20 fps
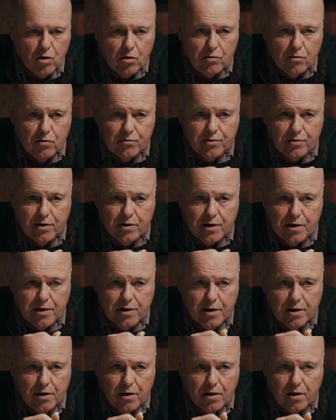is not as
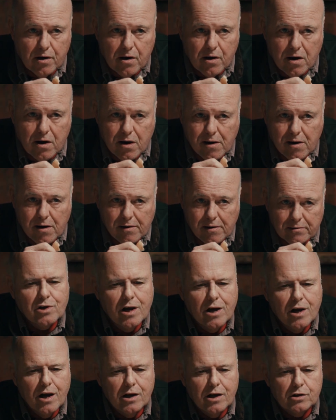cruel as Patrick,
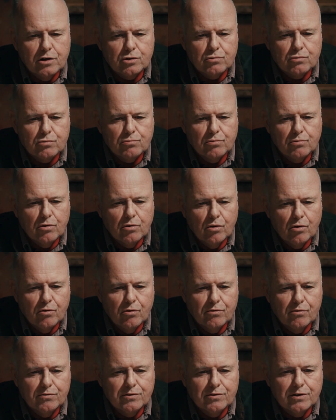and told him that he
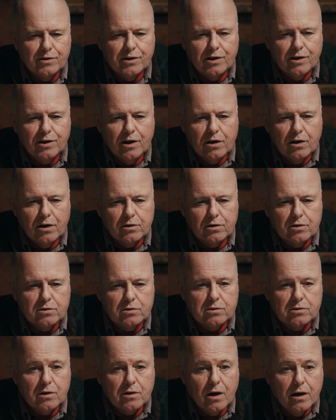believes in God
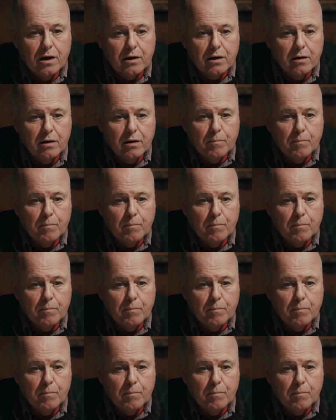and she should